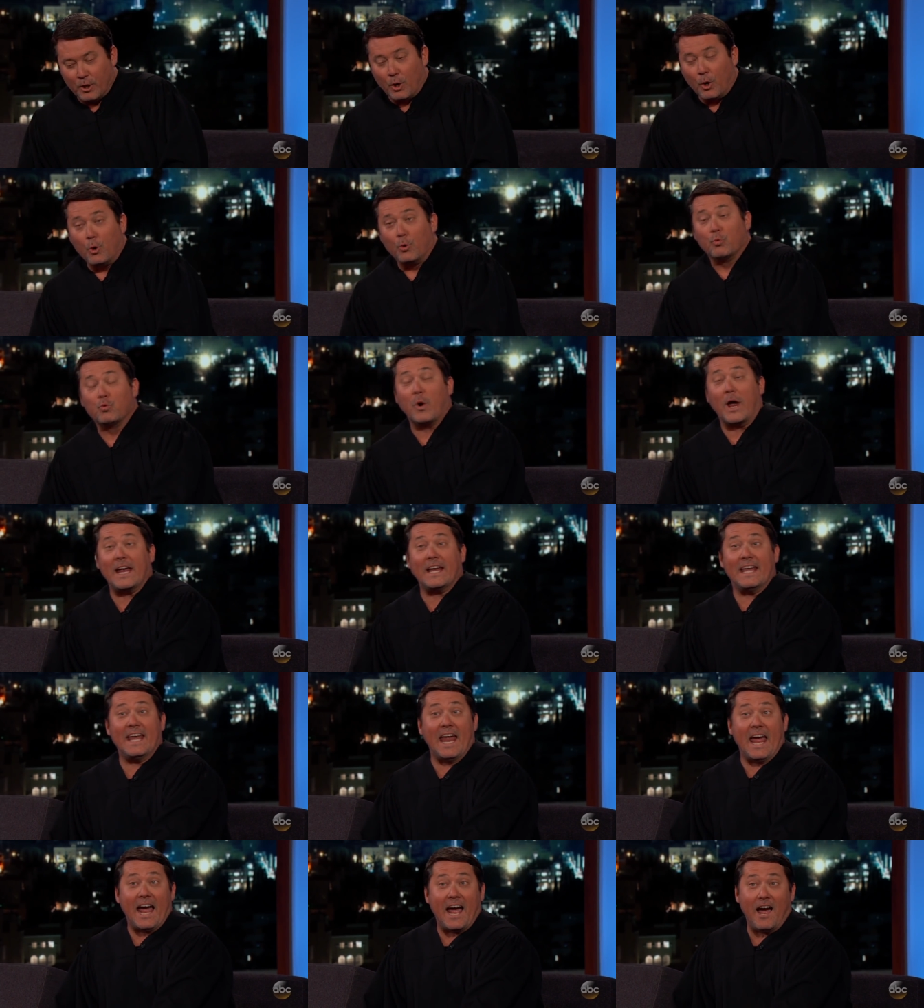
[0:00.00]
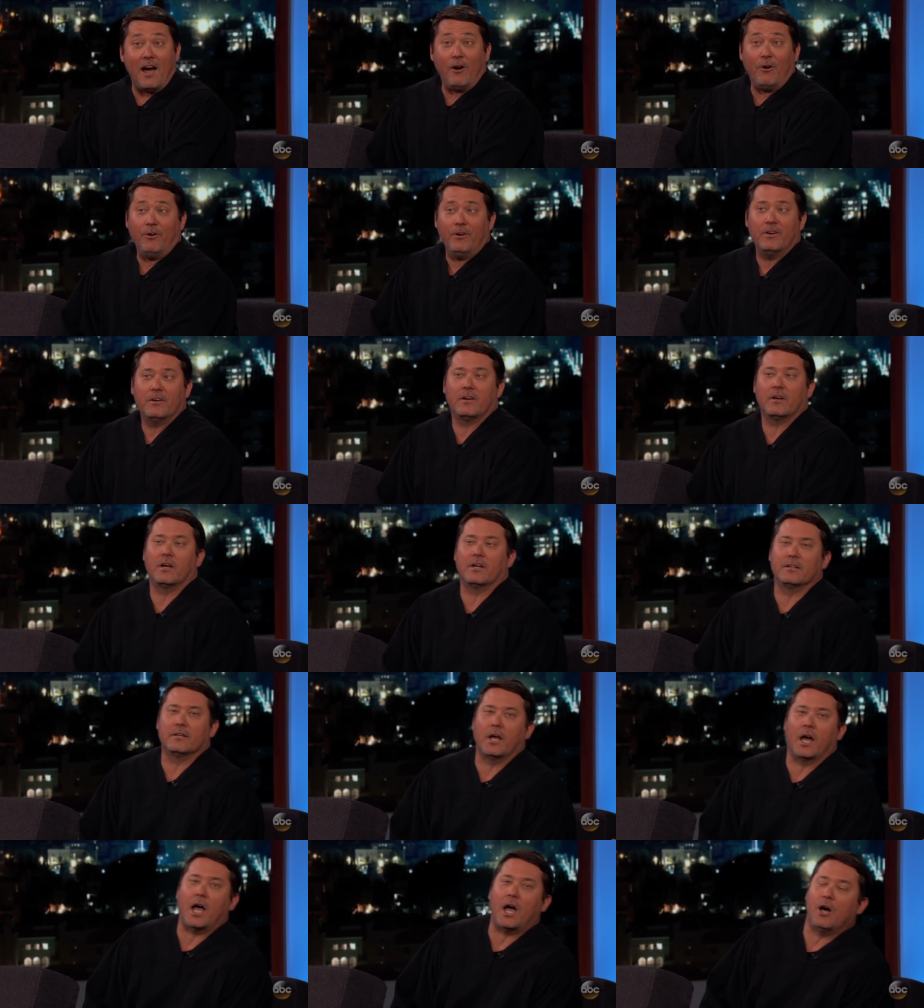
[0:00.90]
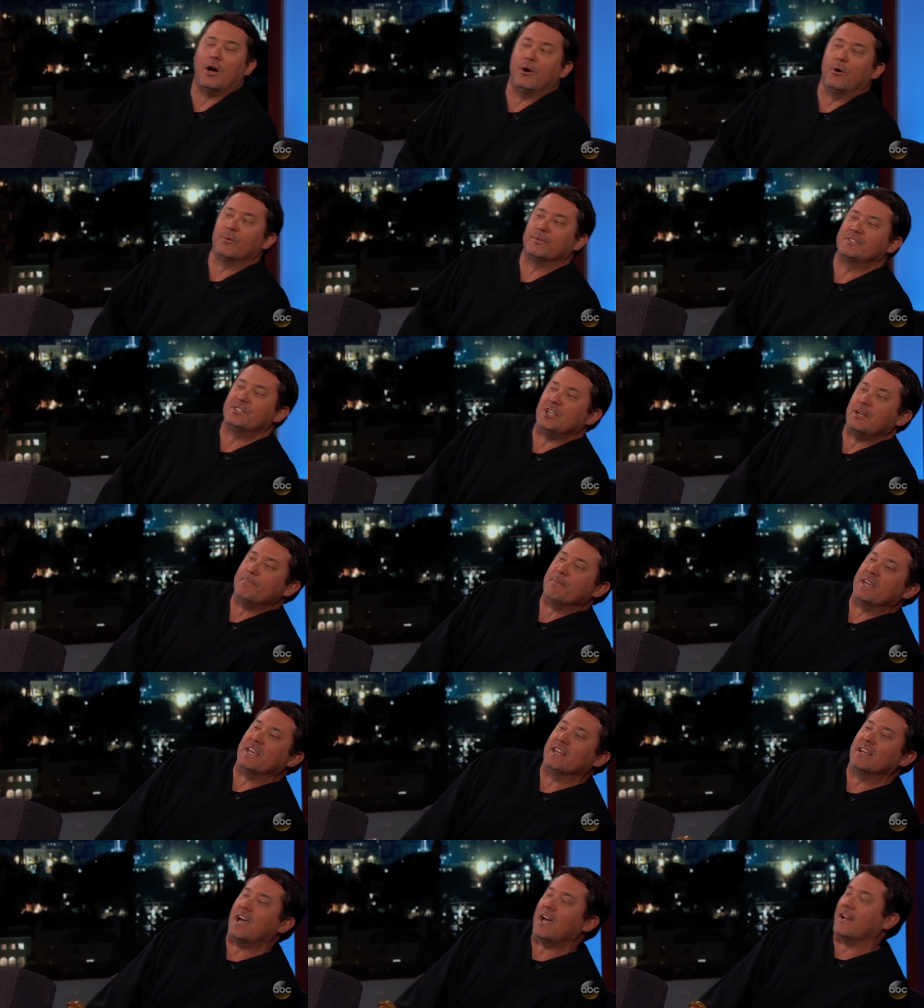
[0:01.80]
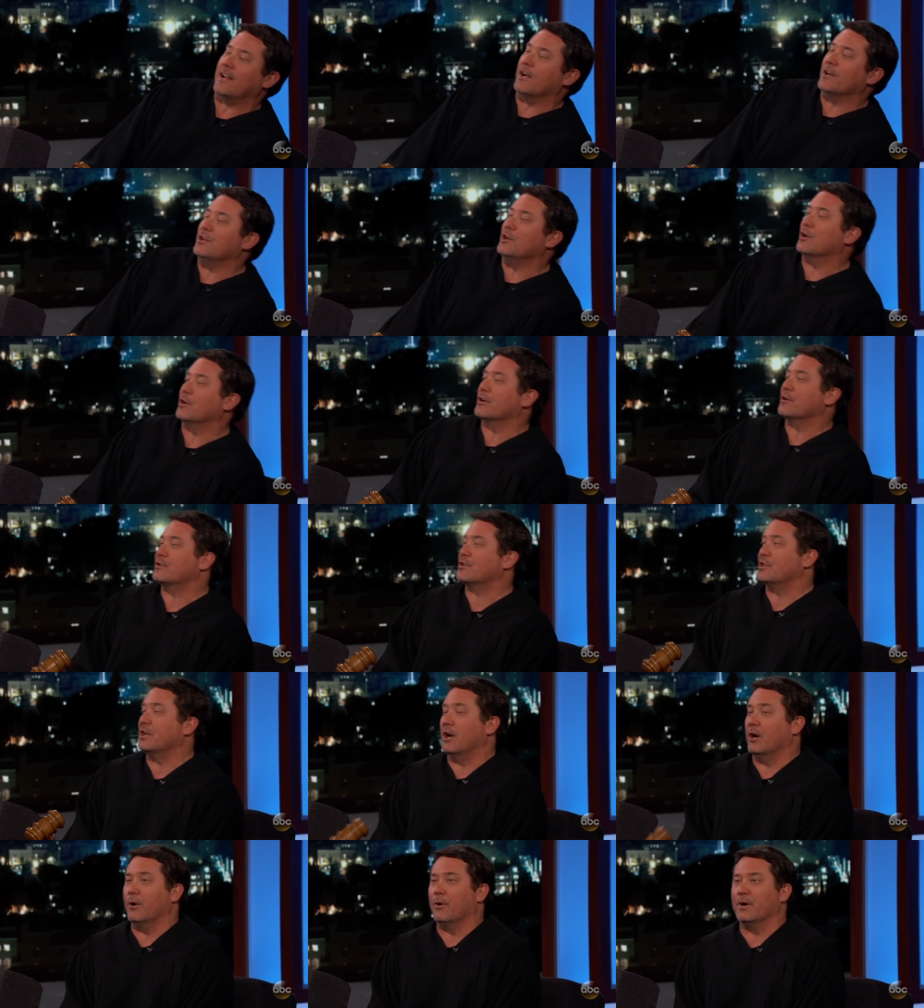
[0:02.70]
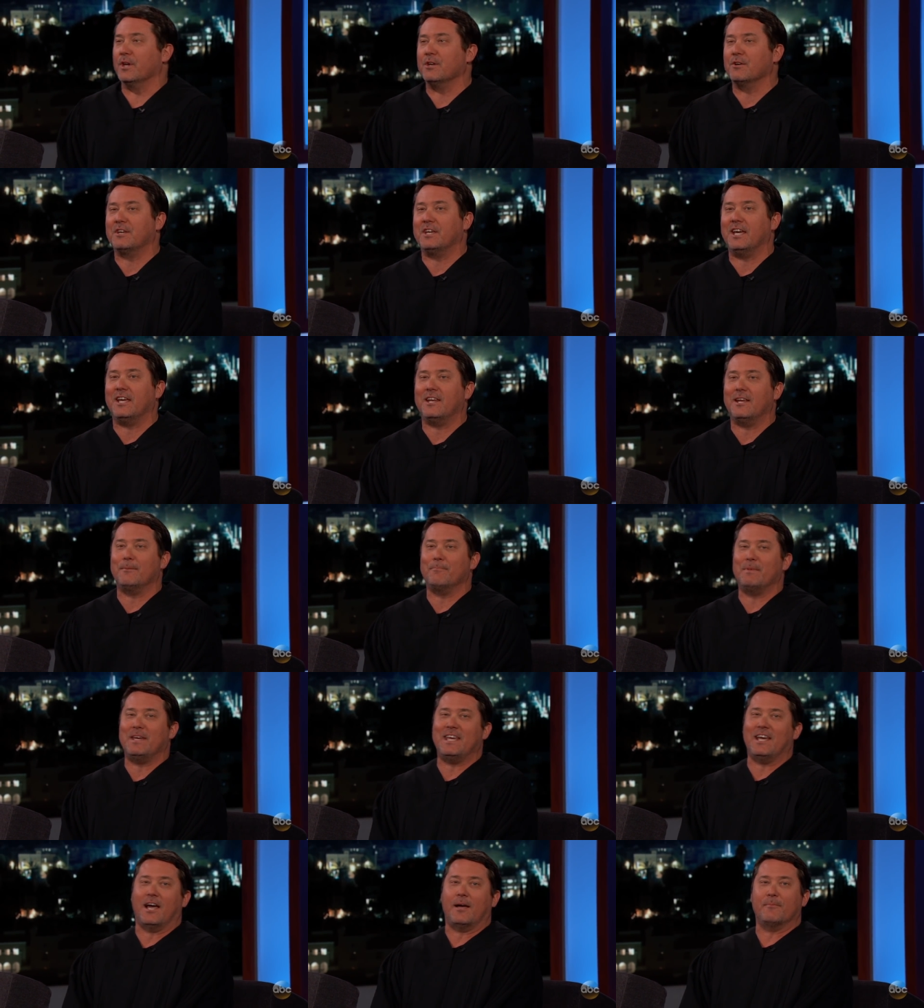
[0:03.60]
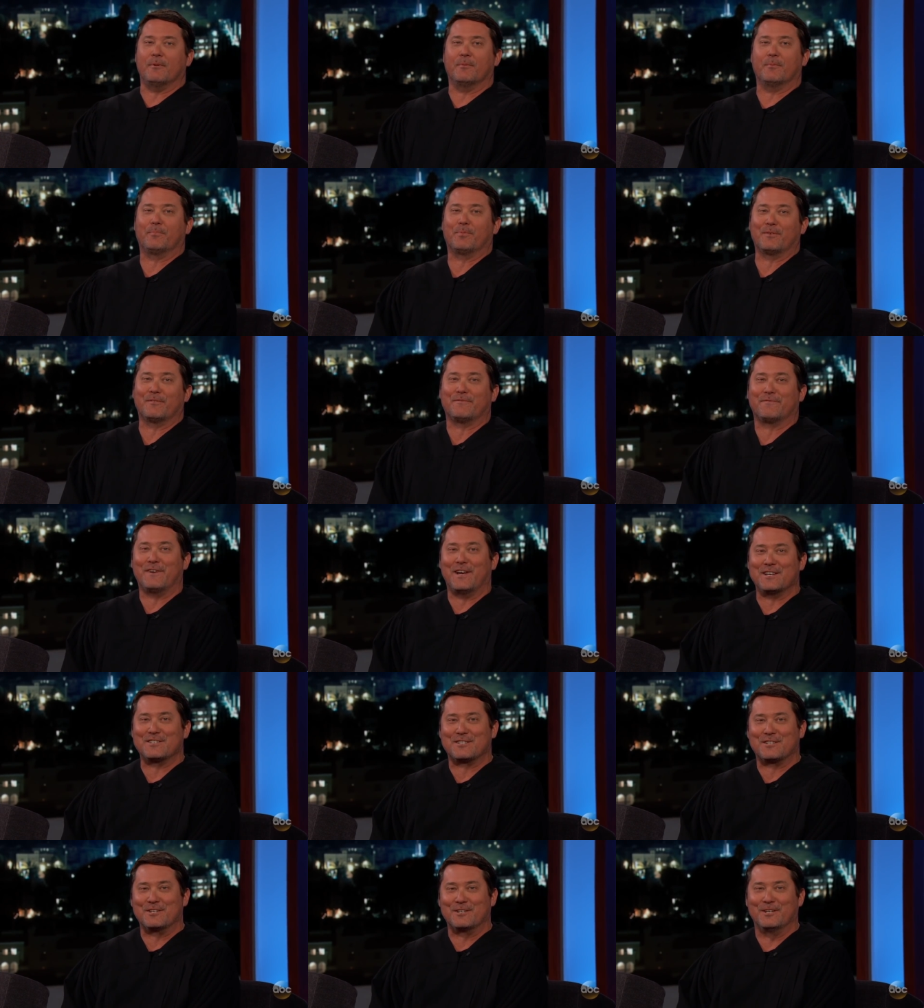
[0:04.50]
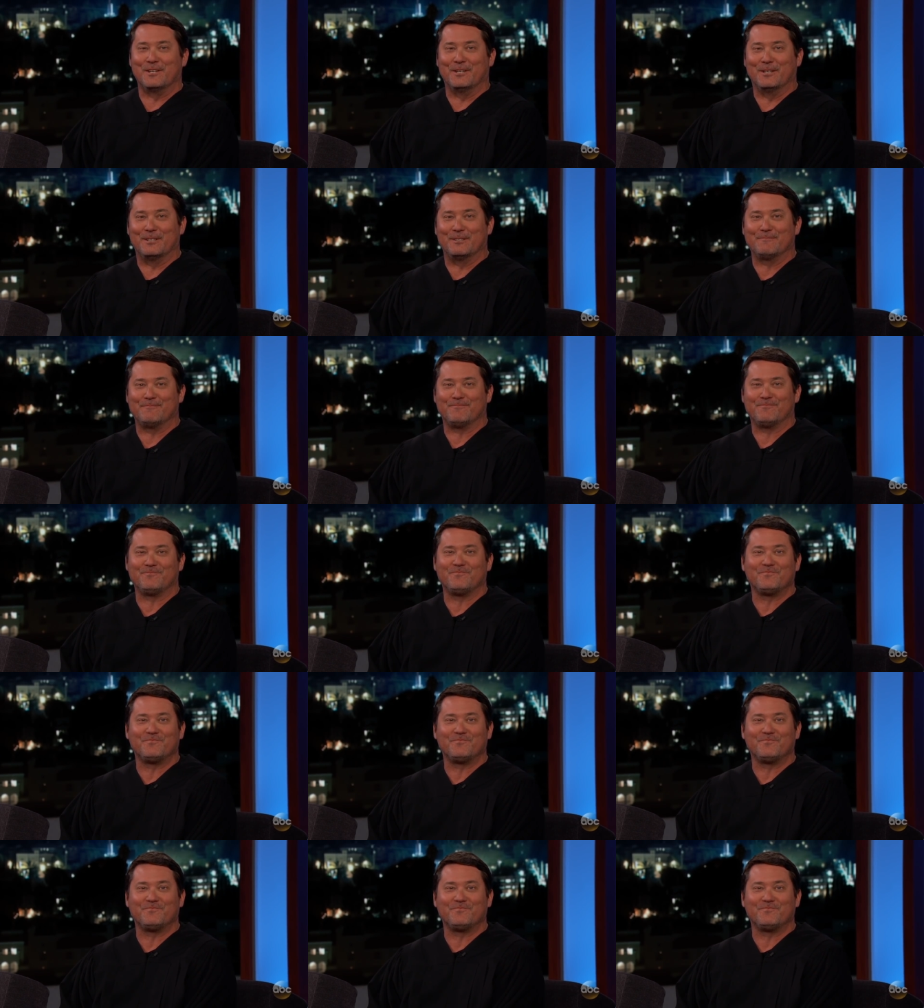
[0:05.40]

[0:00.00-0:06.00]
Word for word: Yes. Right now? Yeah. Are you not? Oh, Jimmy, no. not on your show. Are you kidding me? I'm a professional. Did you?